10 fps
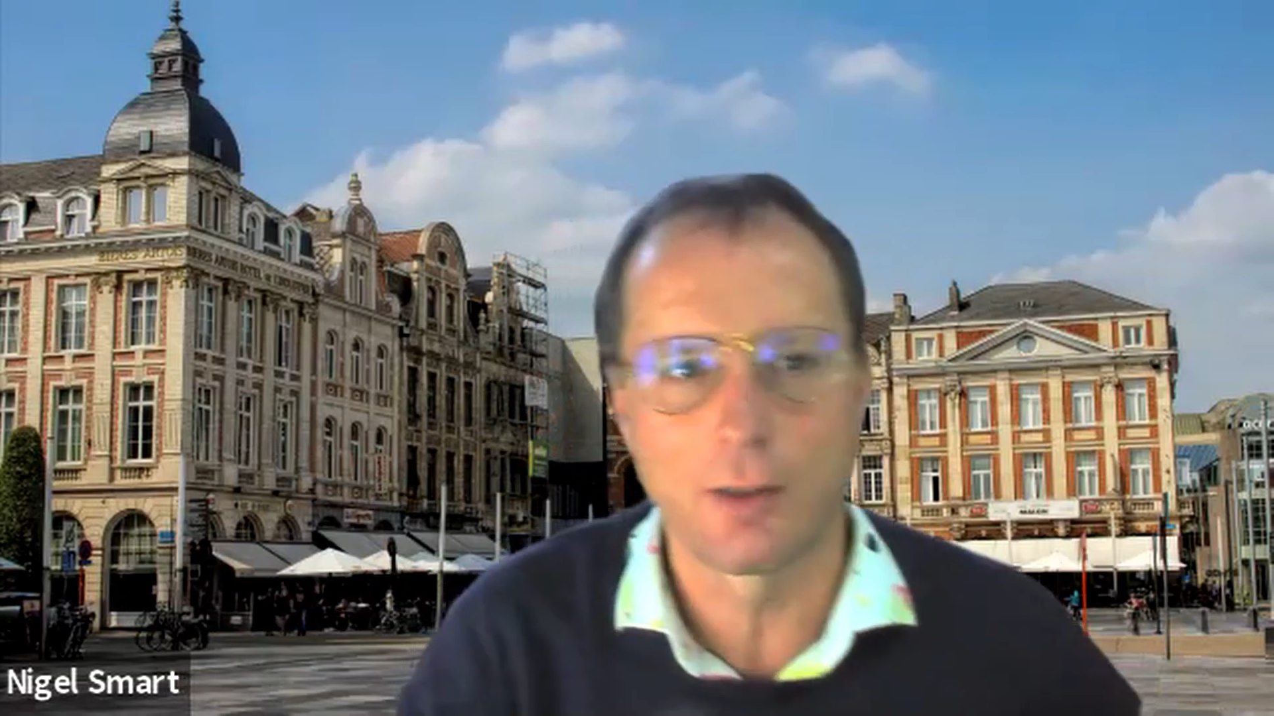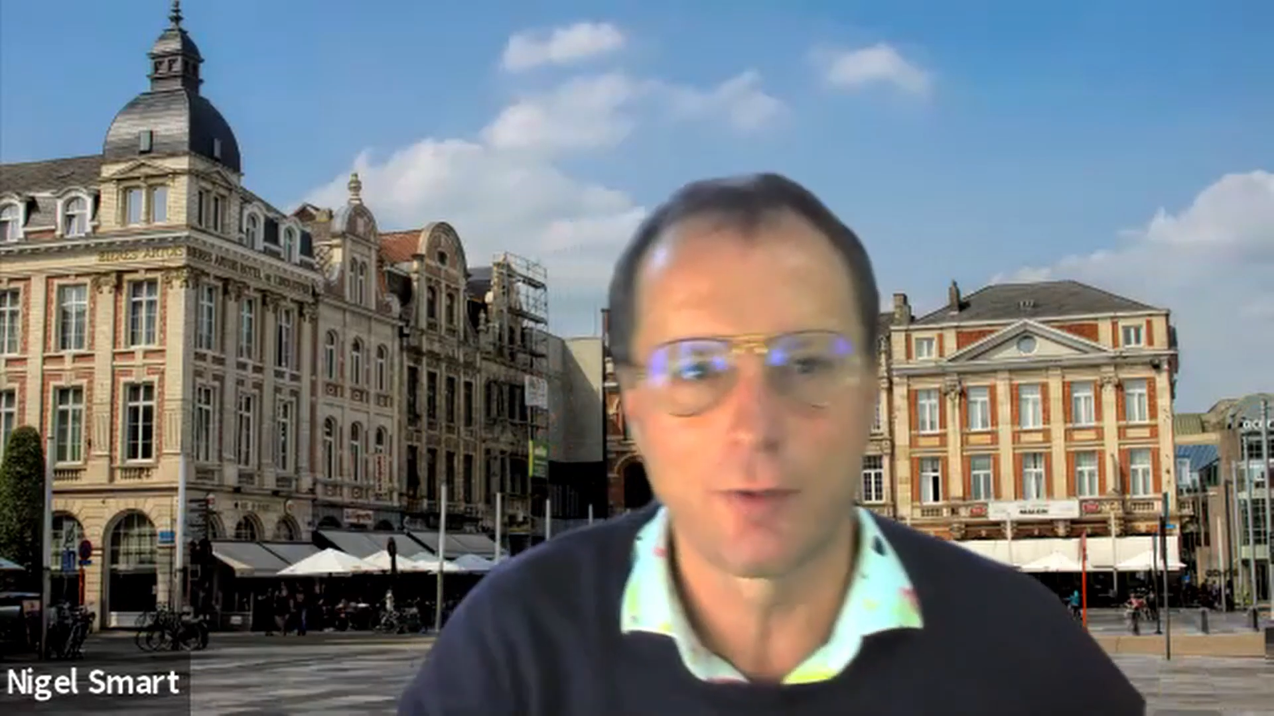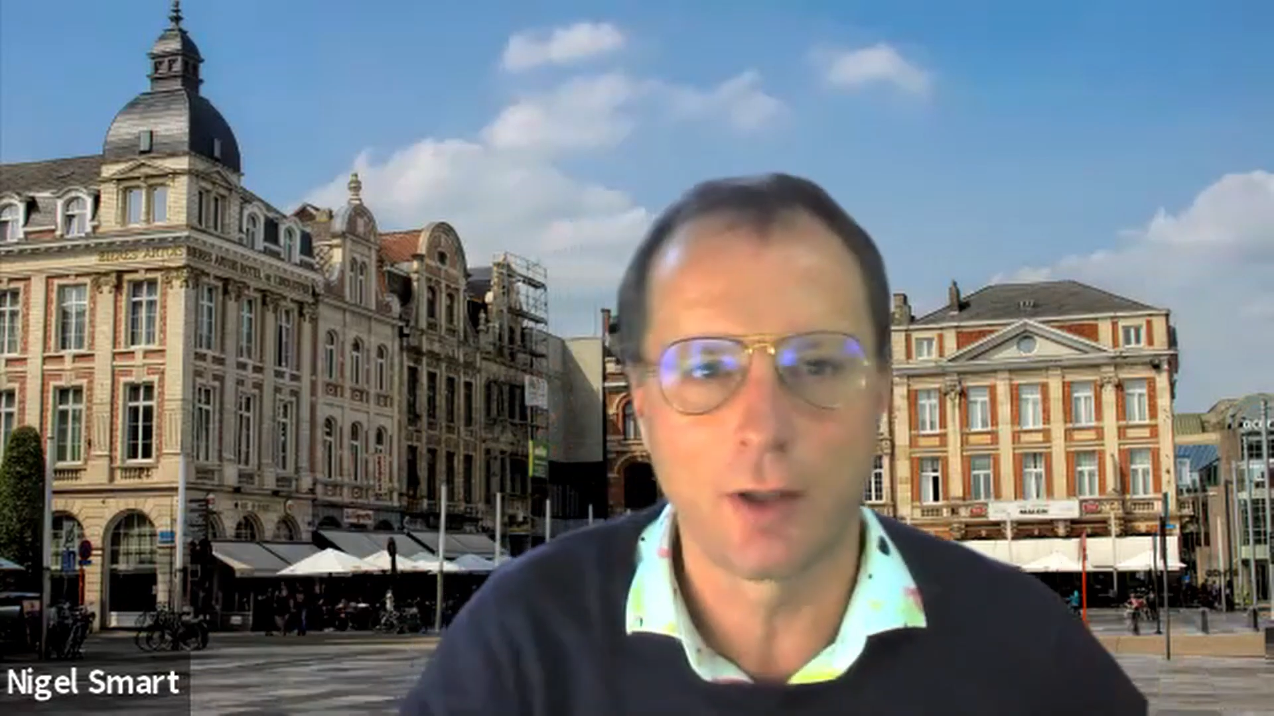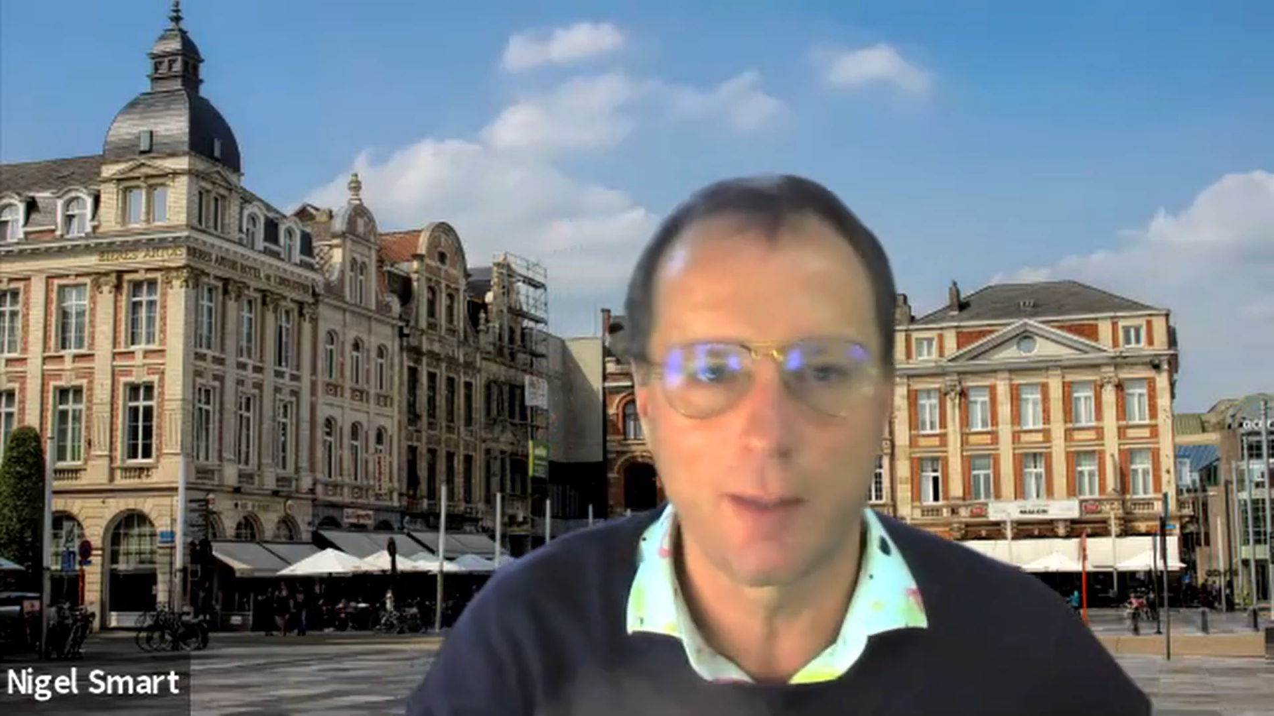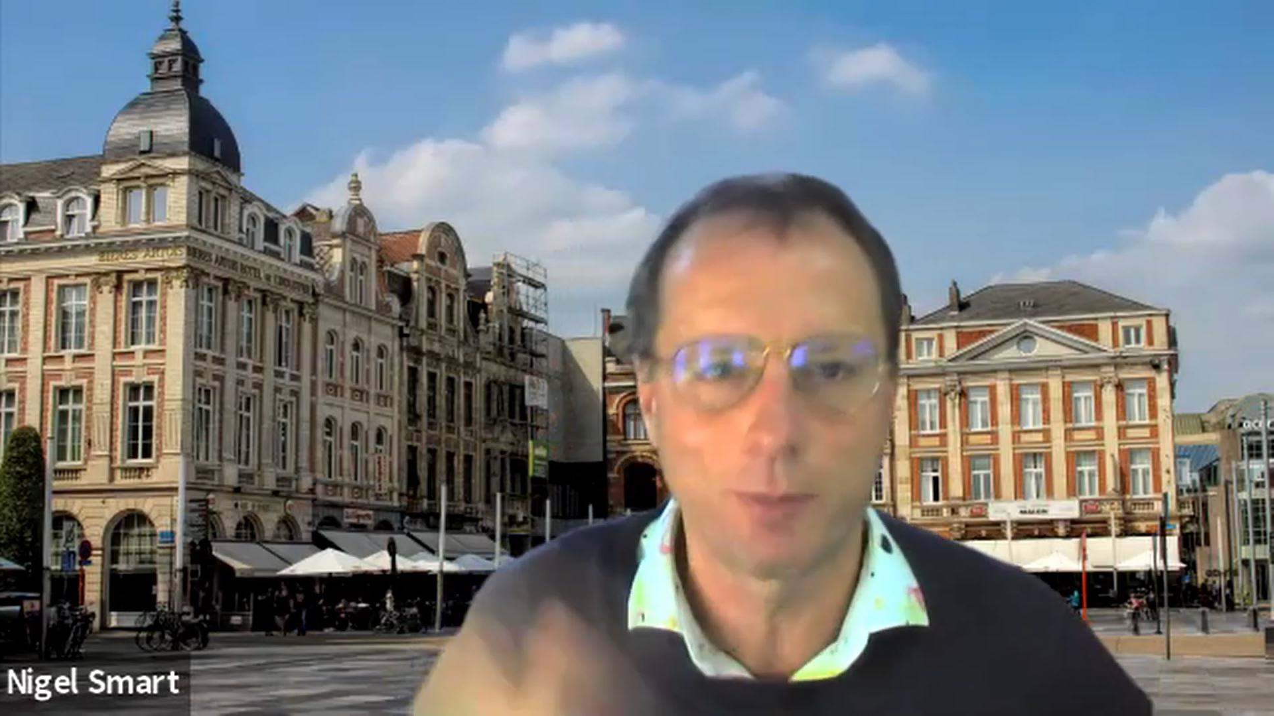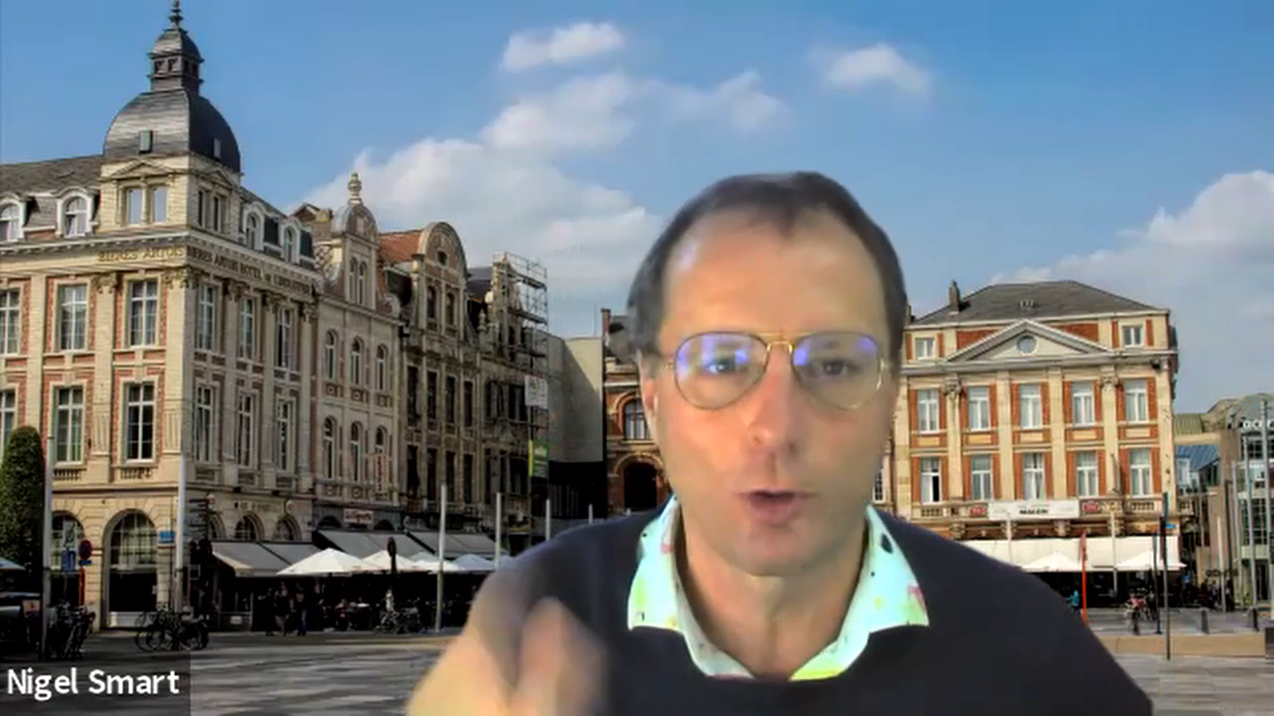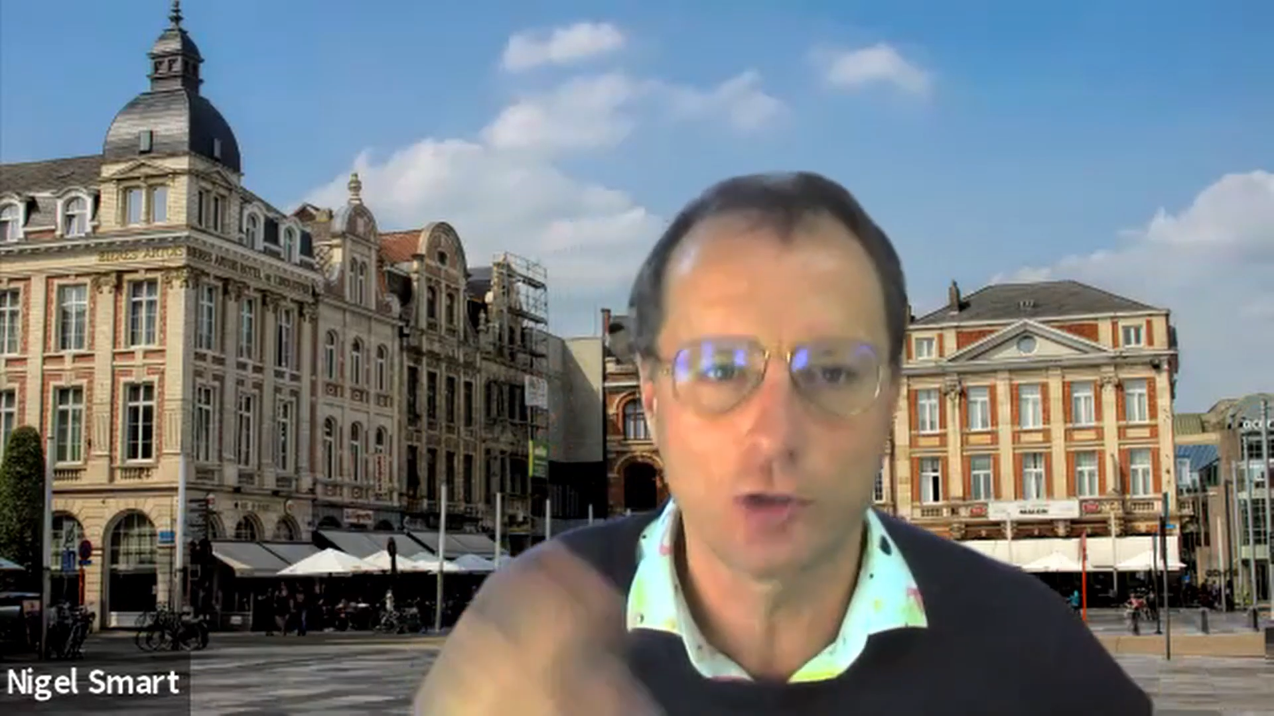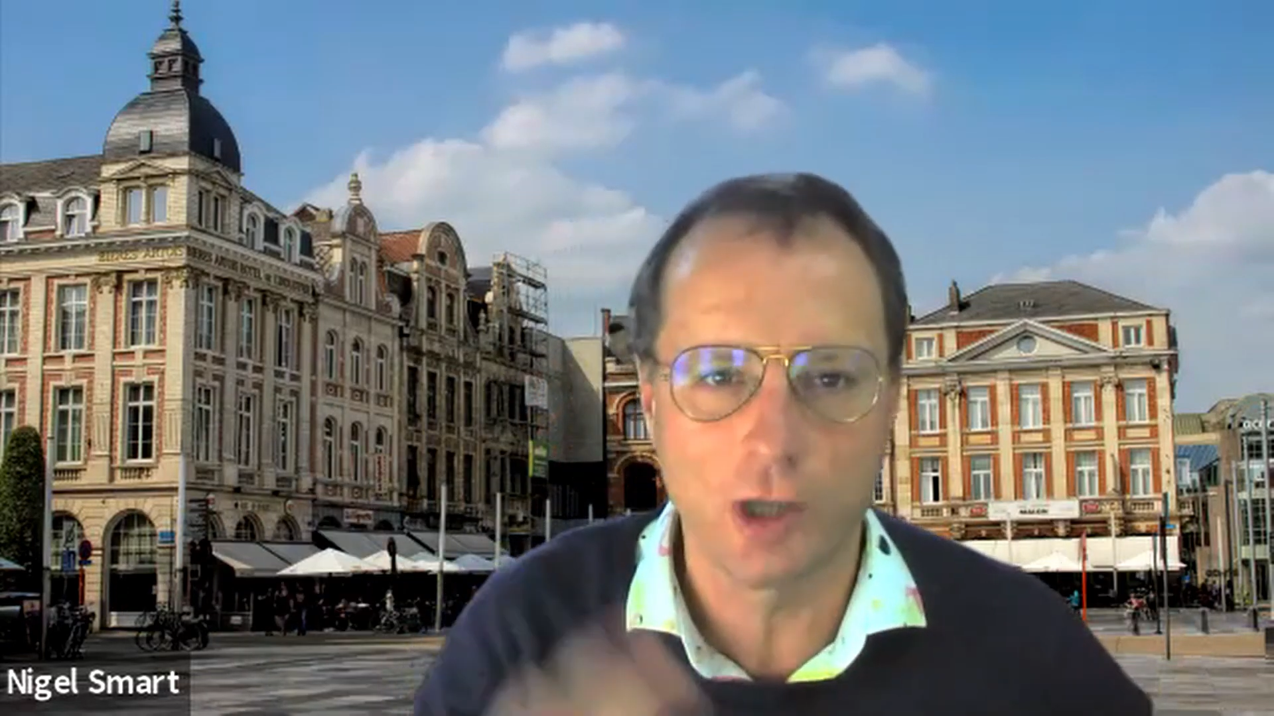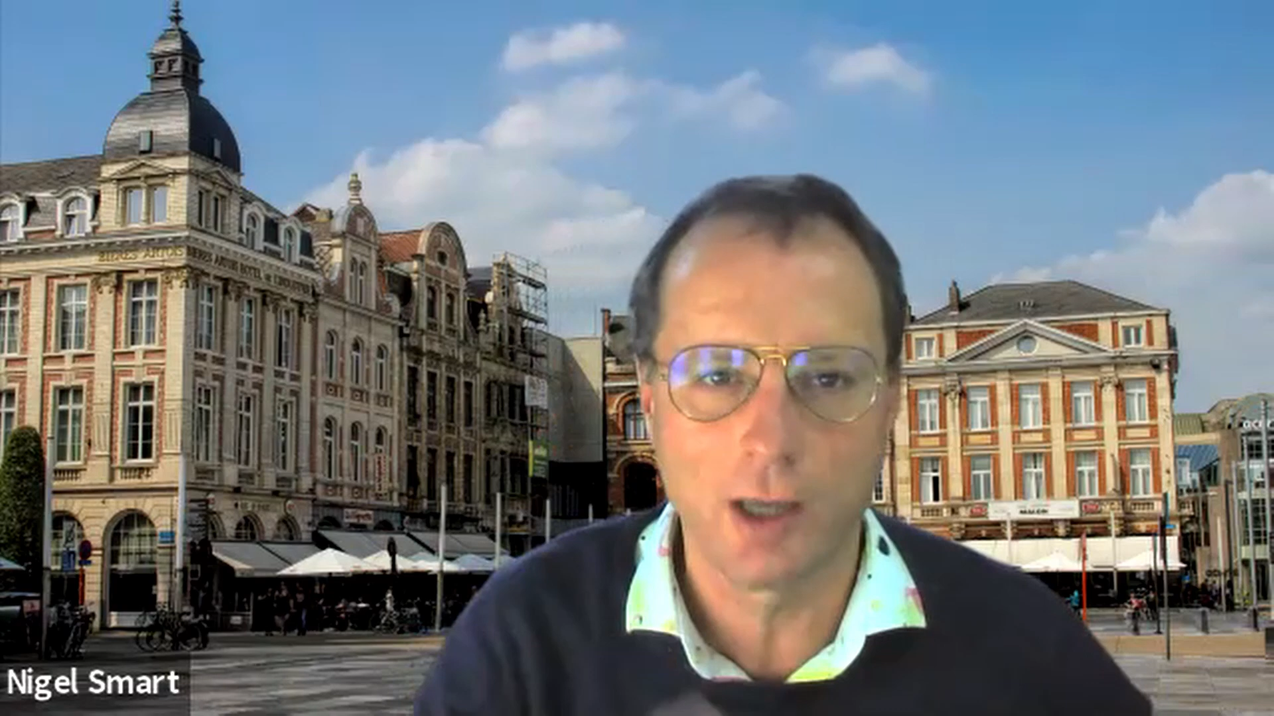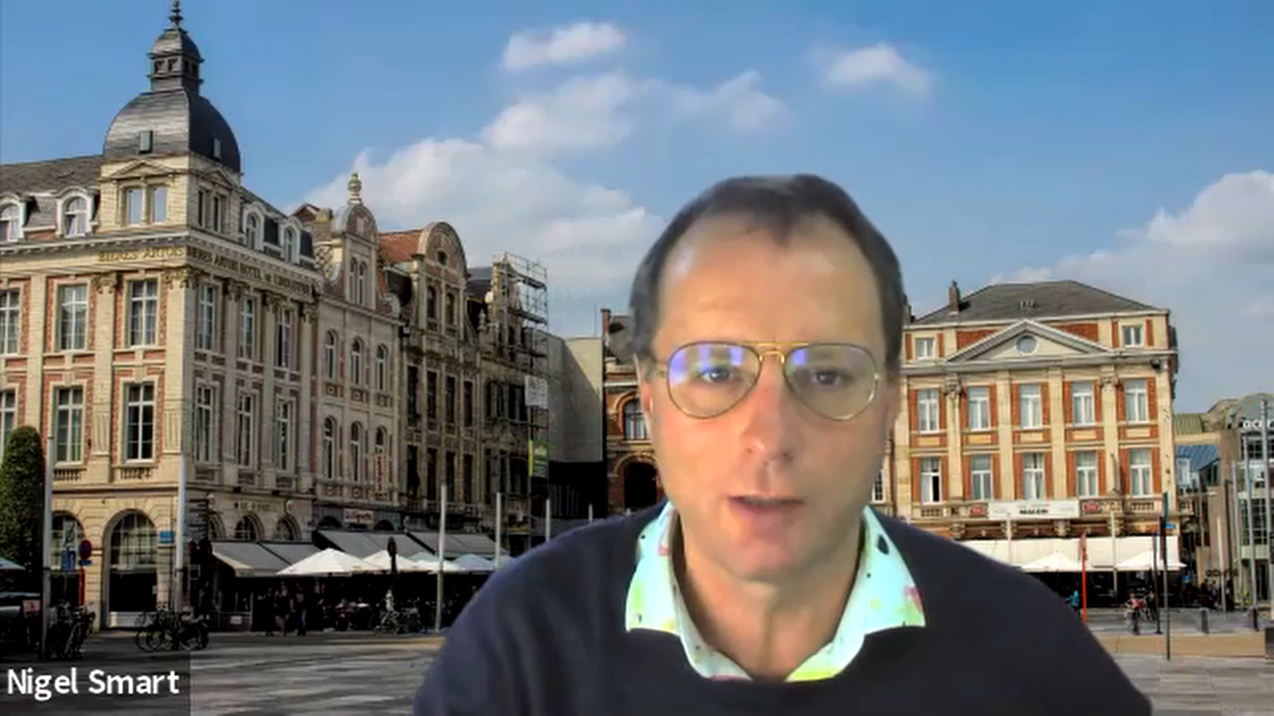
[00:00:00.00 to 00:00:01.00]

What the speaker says: like blockchain